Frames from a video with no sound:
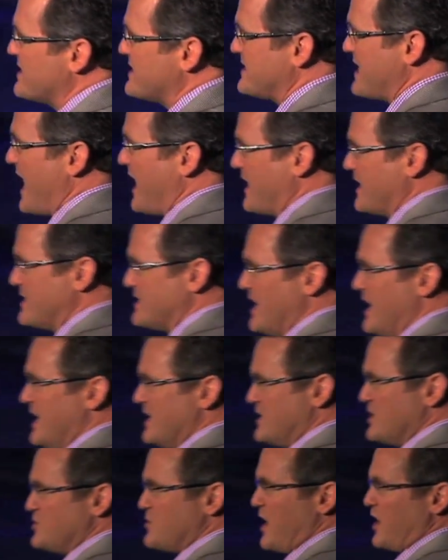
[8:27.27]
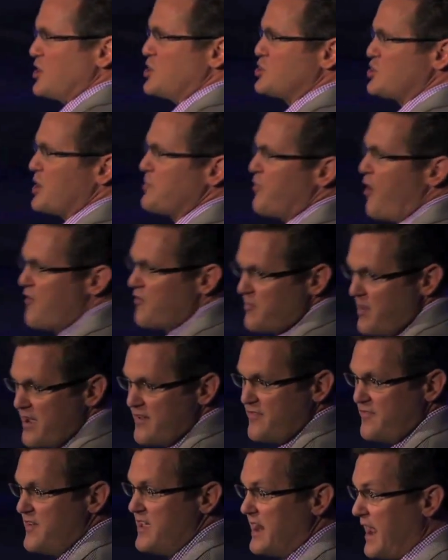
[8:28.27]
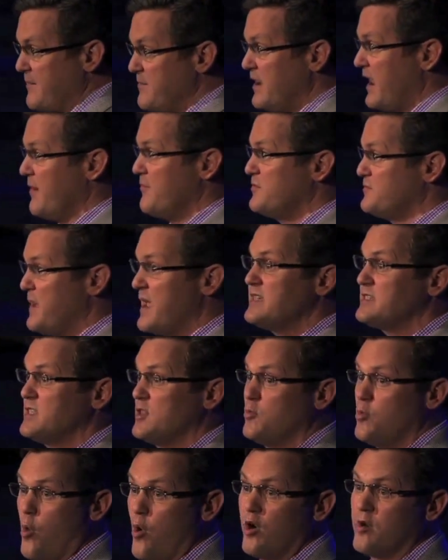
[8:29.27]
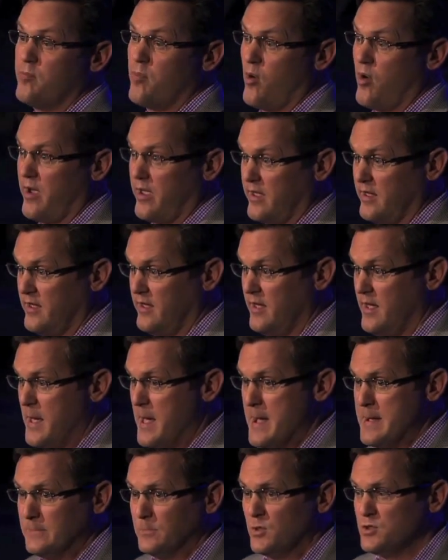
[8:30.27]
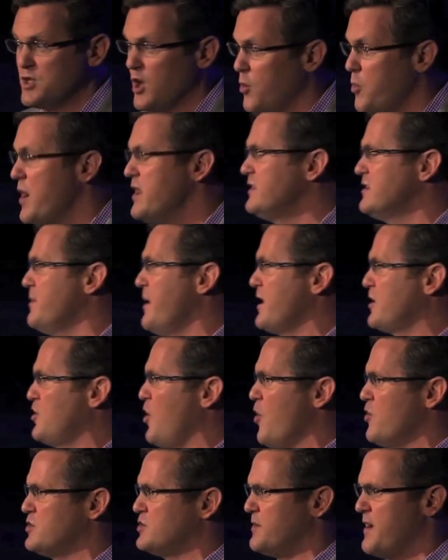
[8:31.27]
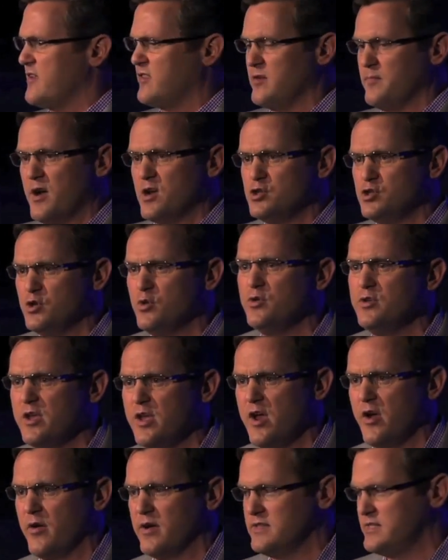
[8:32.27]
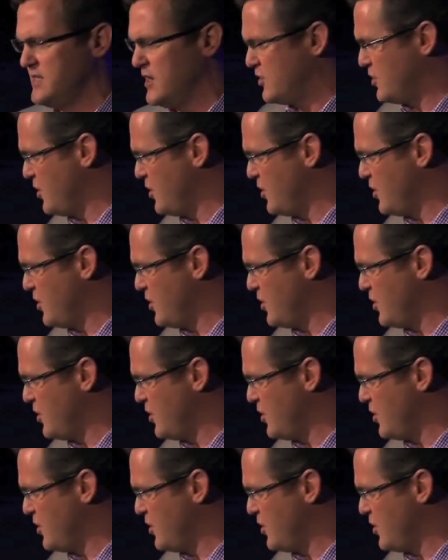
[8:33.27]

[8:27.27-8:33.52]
seconds just so I can trip over my feet. I mean, I was basically the water boy. So I went to my coach after my junior year and said,